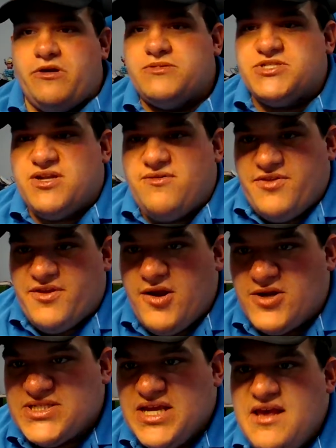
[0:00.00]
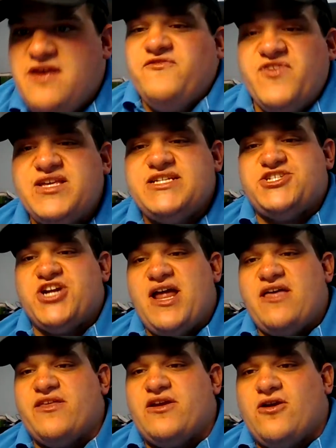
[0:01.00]
Almost done with the notes. Phillies
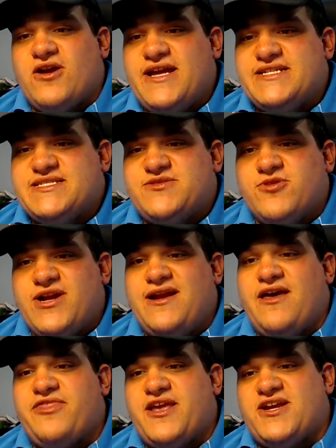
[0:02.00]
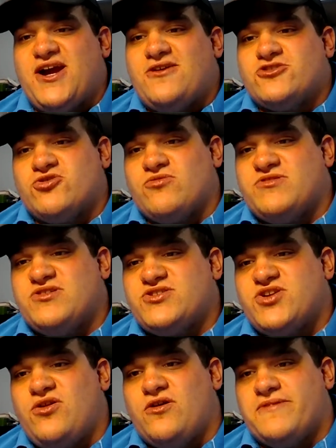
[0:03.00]
shut out the Guardians 3-0. Kyle
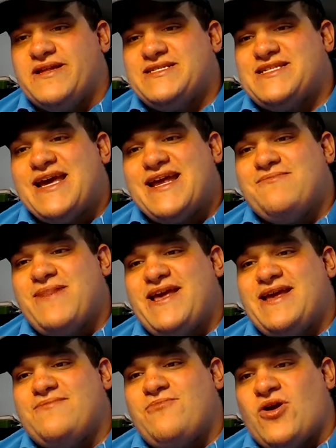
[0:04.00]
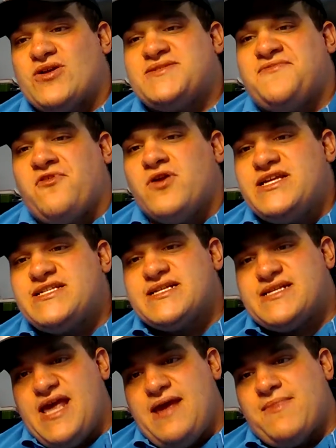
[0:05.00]
Schwarber solo home run in the second marks the
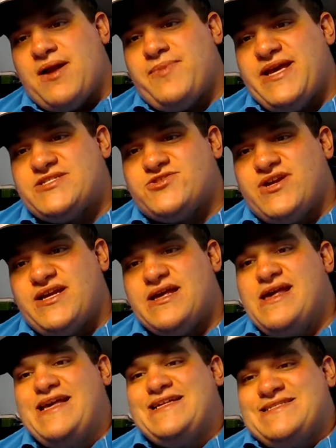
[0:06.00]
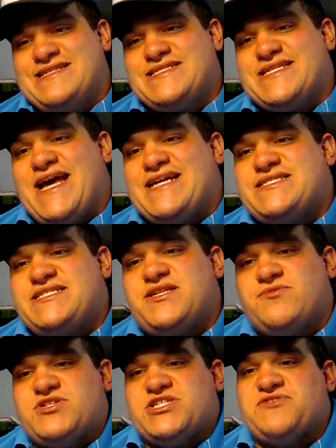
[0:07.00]
47th game on base streak since last
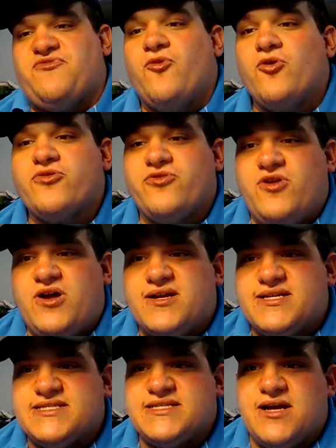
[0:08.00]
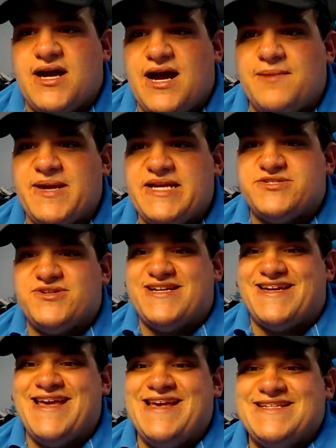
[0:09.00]
season, which is fourth longest on base
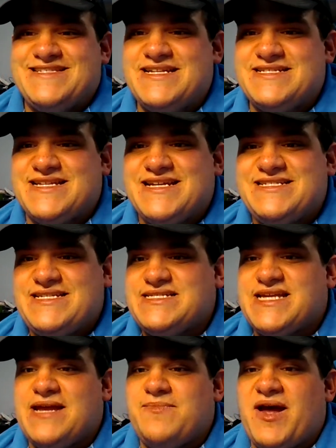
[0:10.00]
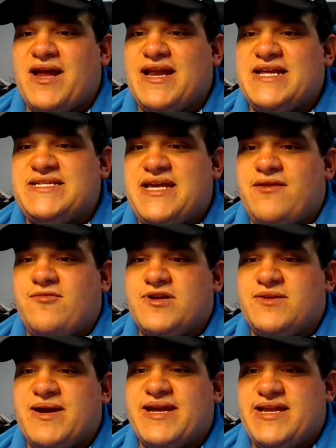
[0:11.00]
streak since 1910, behind
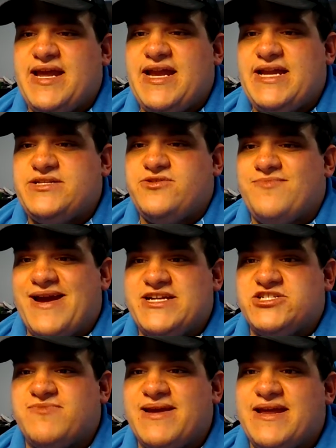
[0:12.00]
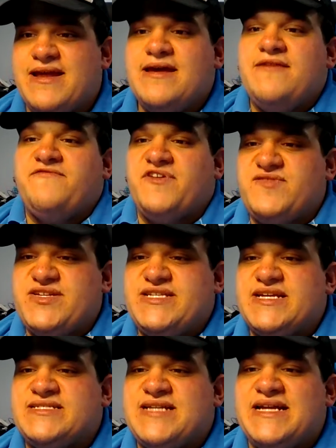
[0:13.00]
1981 to 1982 Mike Schmidt
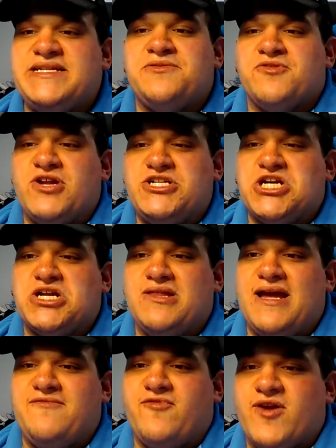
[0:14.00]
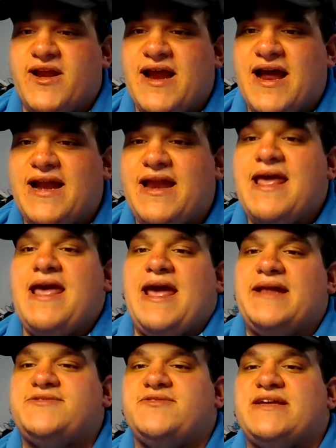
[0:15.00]
56, 1930 Chuck Line 49,
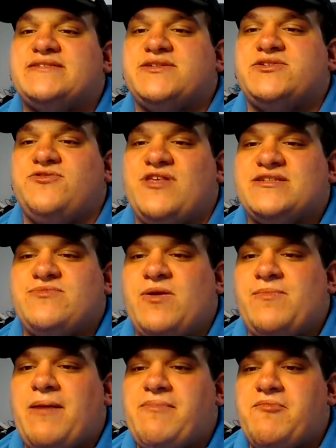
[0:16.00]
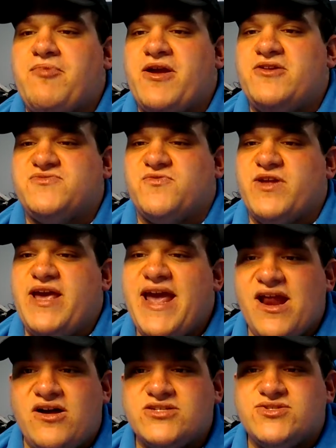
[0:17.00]
and 2000-2001 Bobby Braves
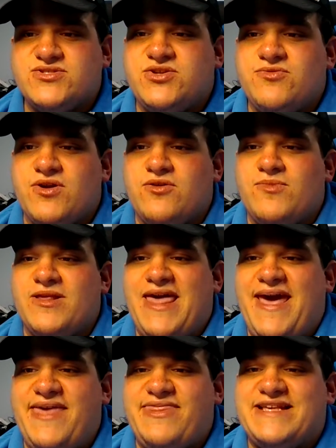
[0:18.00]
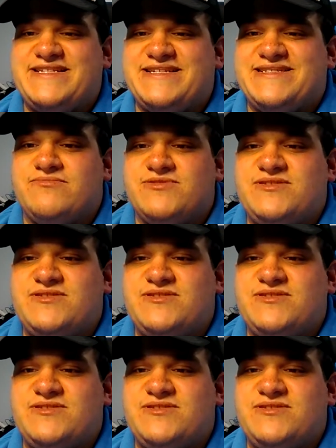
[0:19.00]
48. Also, his two-run homer in the eighth is